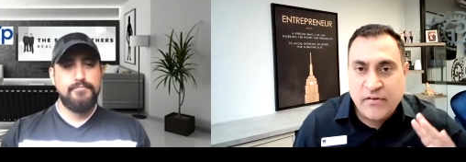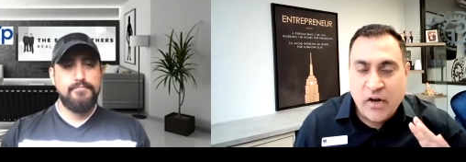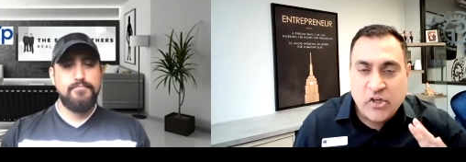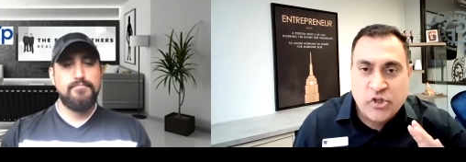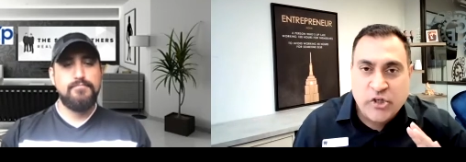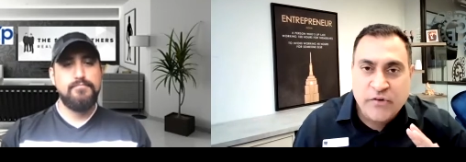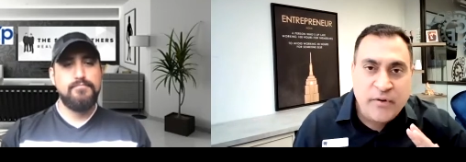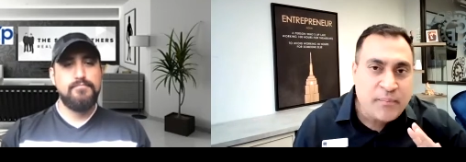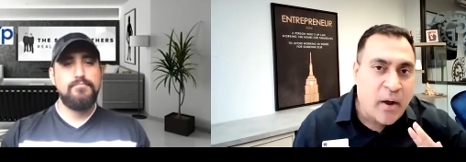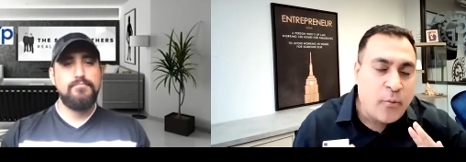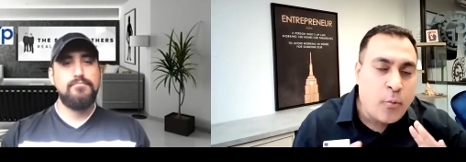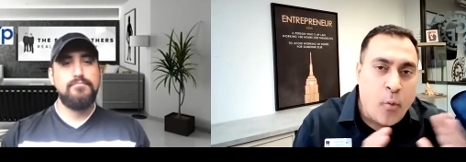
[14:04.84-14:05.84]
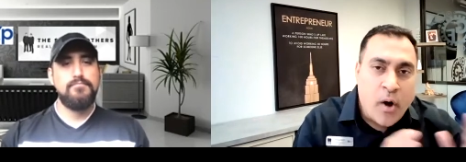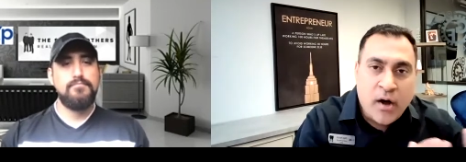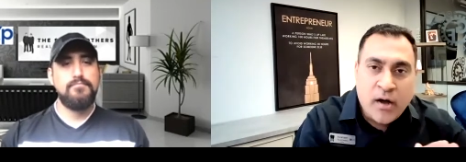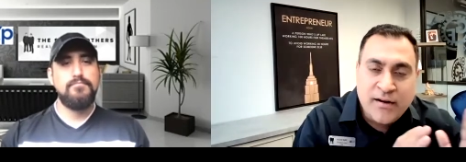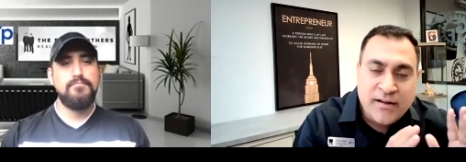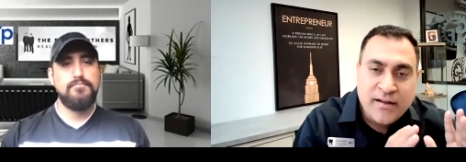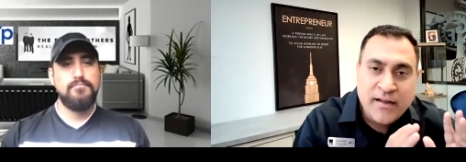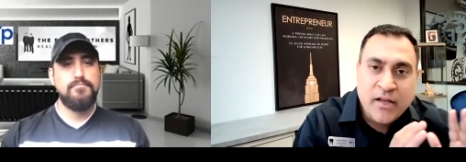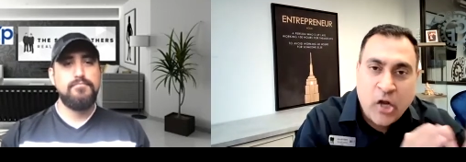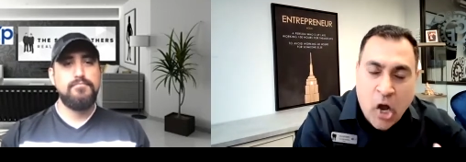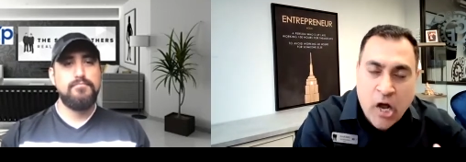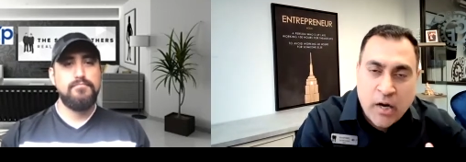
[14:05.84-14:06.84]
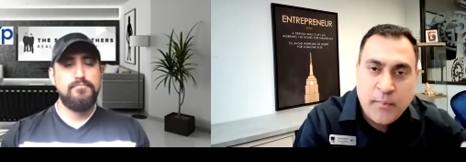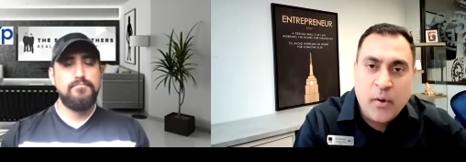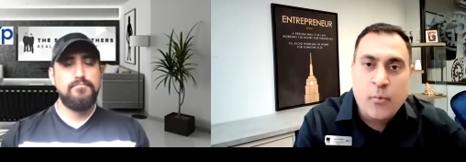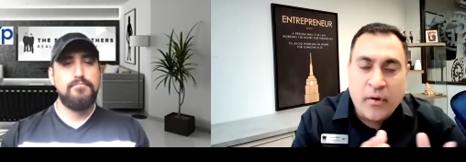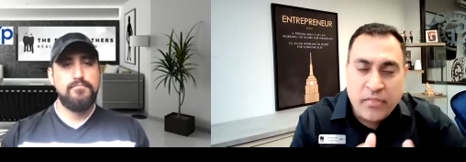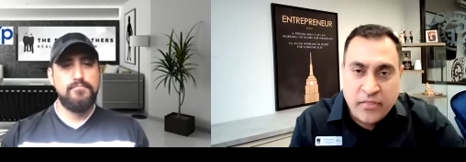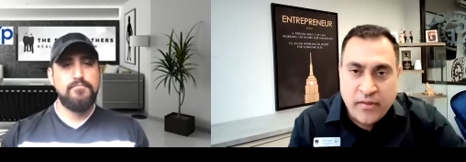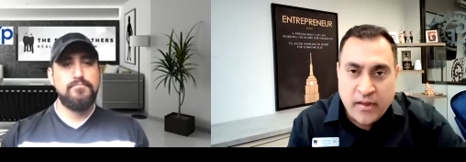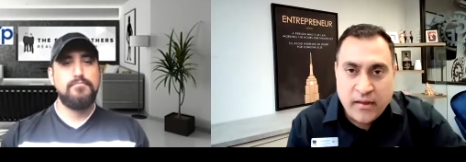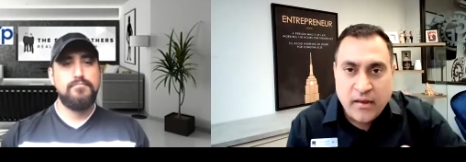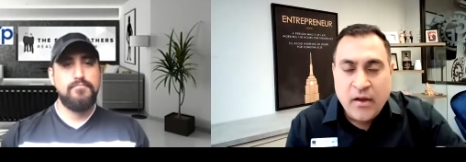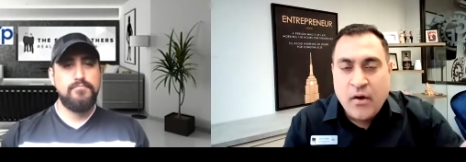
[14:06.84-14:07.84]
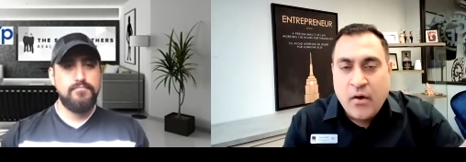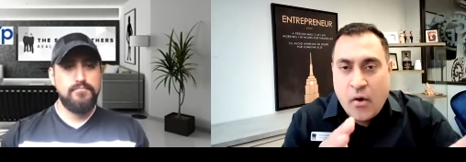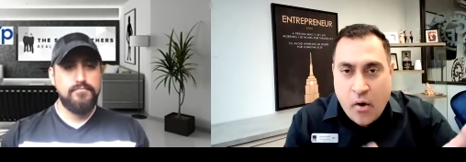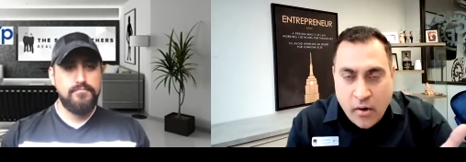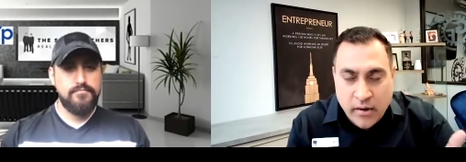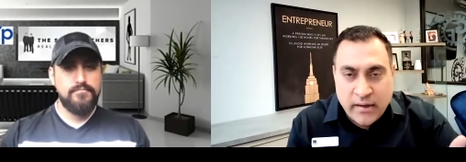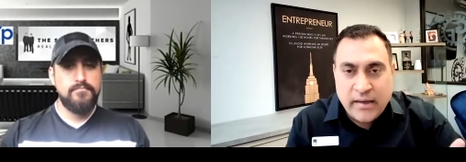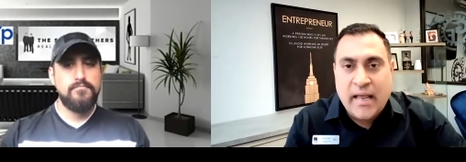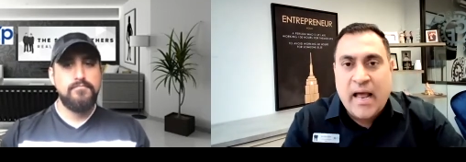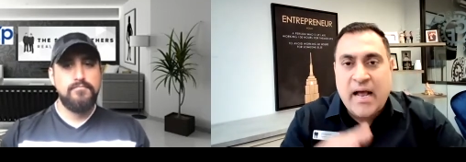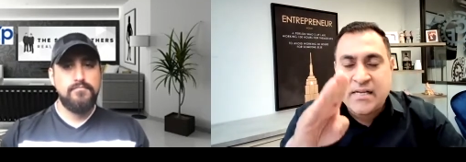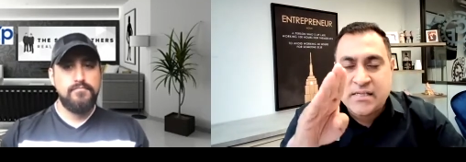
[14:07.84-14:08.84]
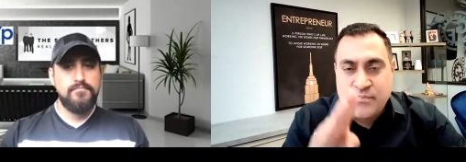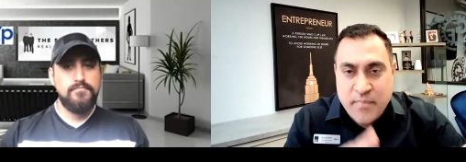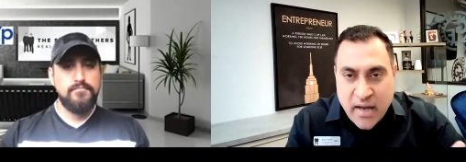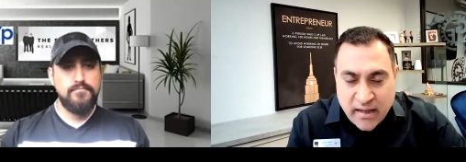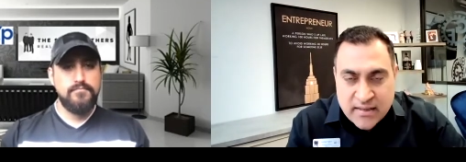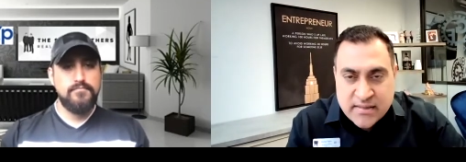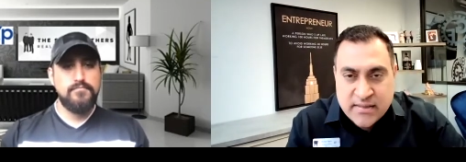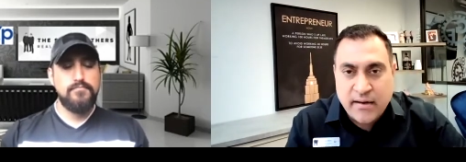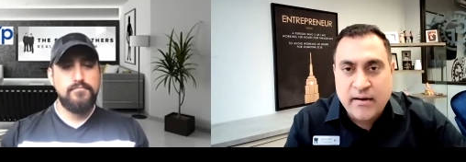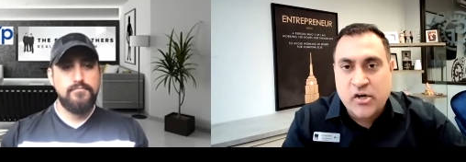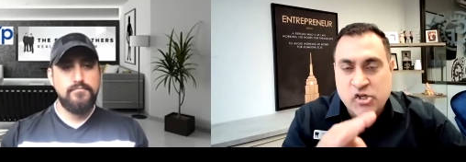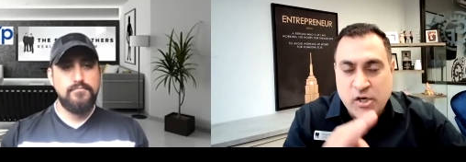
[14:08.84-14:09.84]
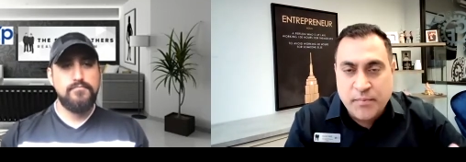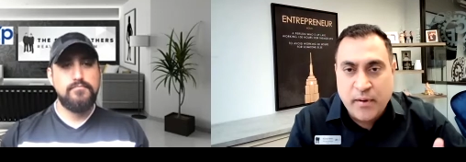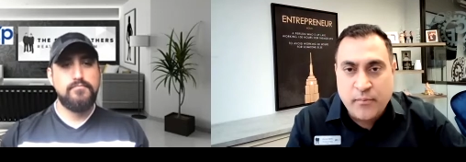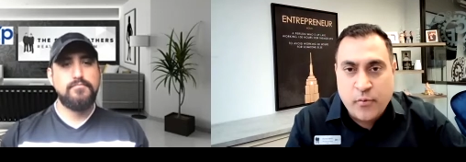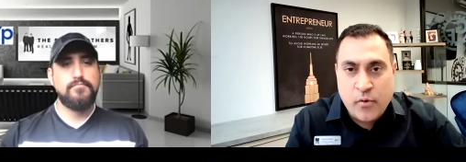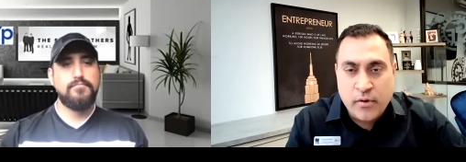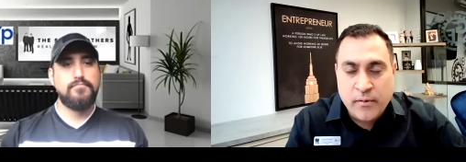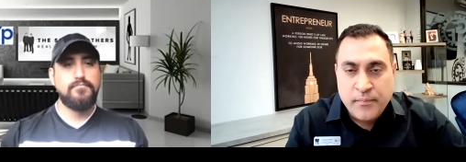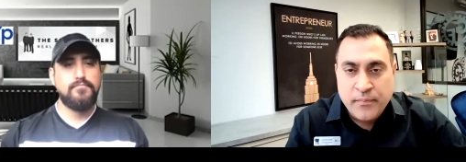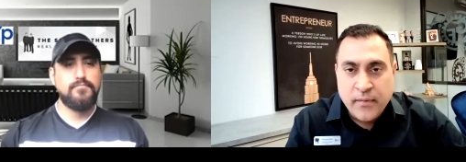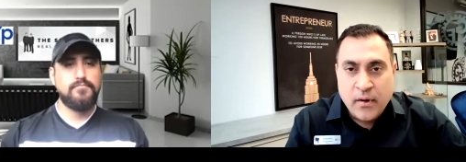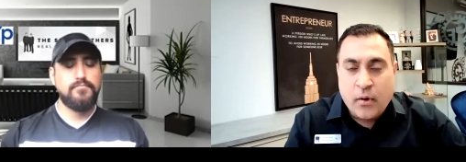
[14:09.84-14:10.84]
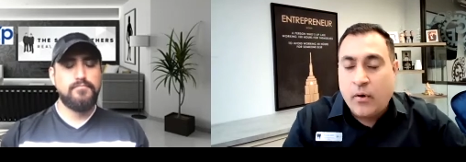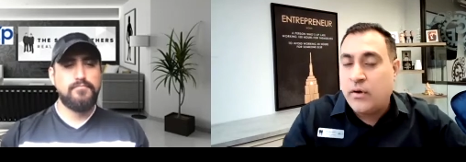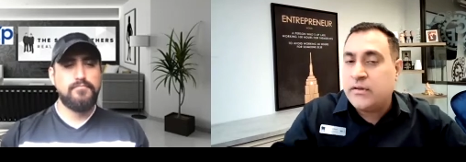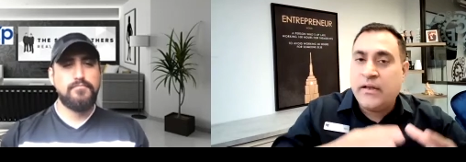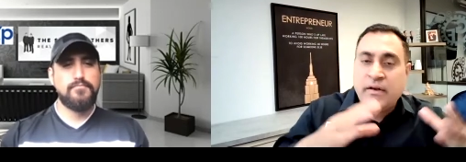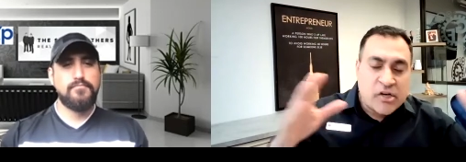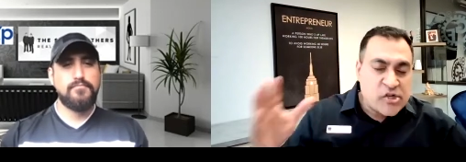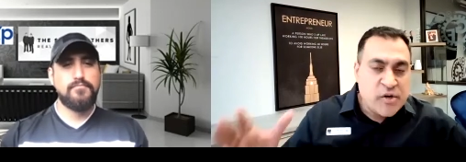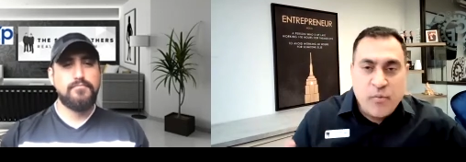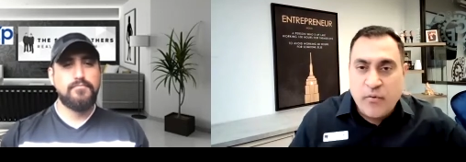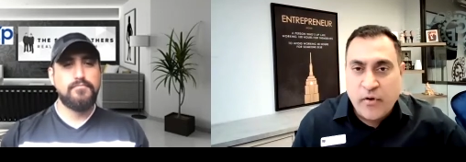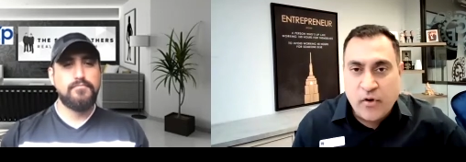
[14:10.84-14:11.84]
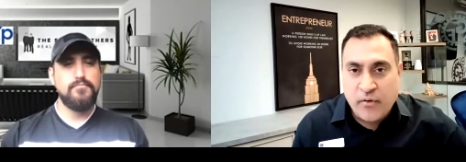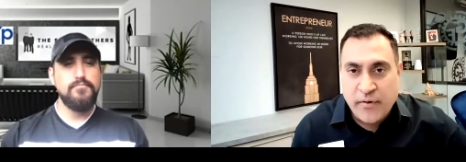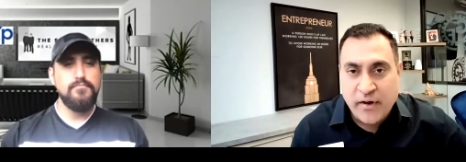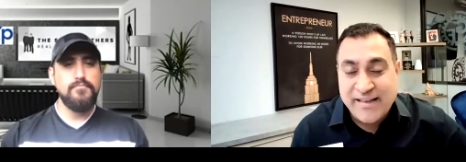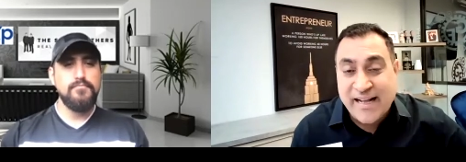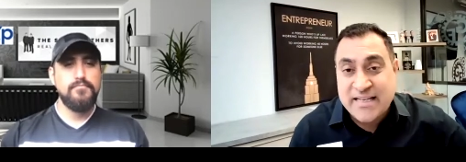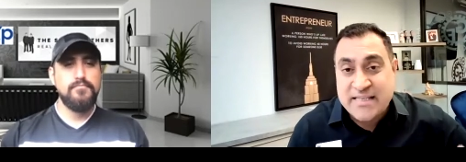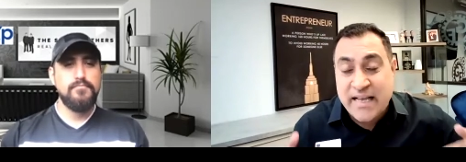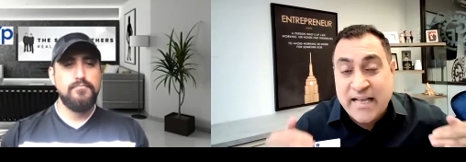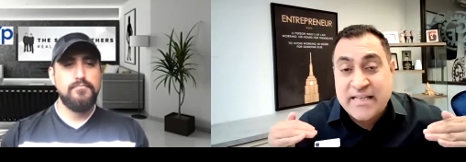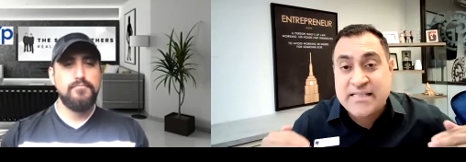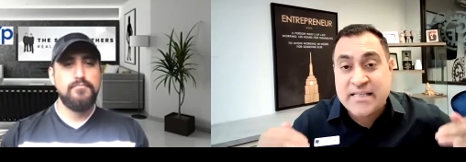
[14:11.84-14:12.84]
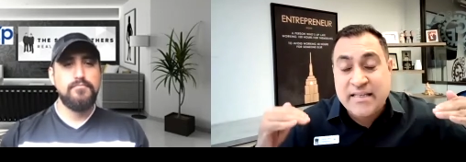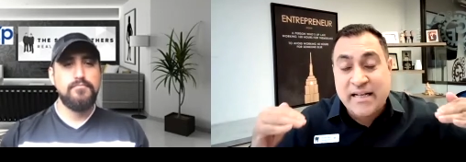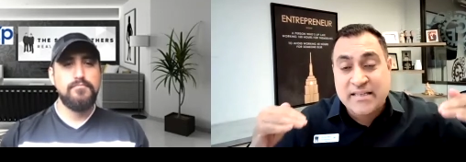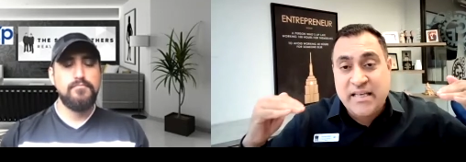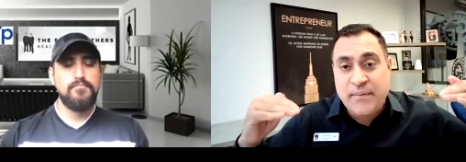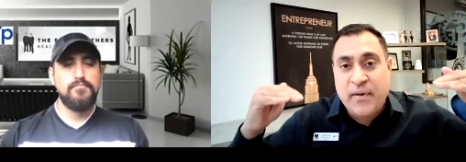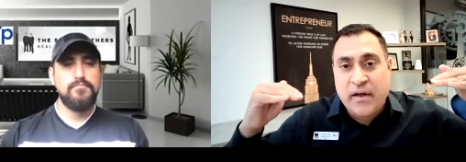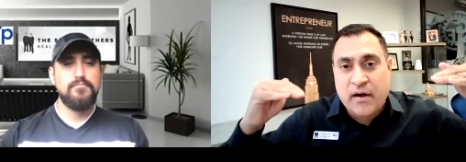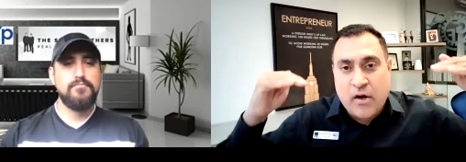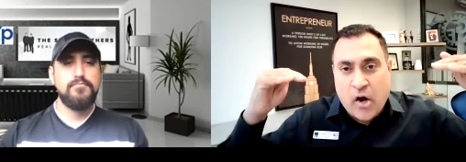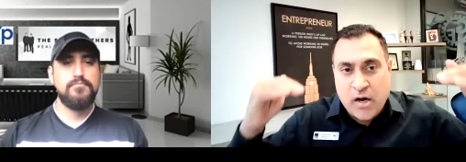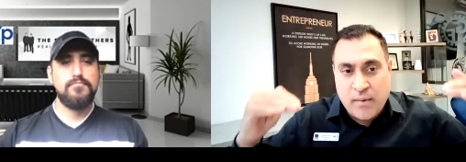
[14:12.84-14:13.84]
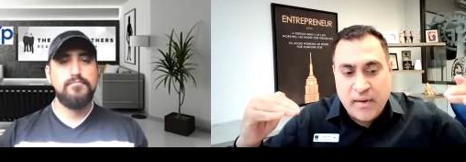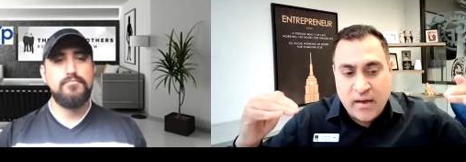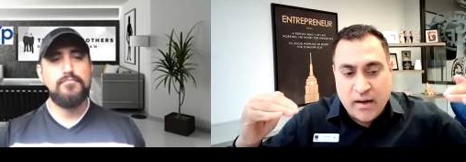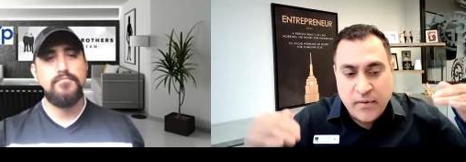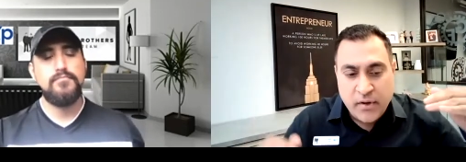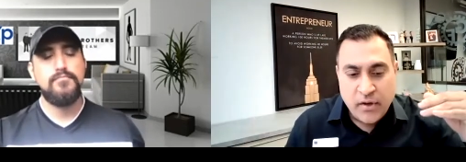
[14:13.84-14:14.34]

Speaker 1: not driven by one economy or one thing. Oil and gas, medical center, shipping port, all the industry moving over here. That's, it's, that's keeping our economy up.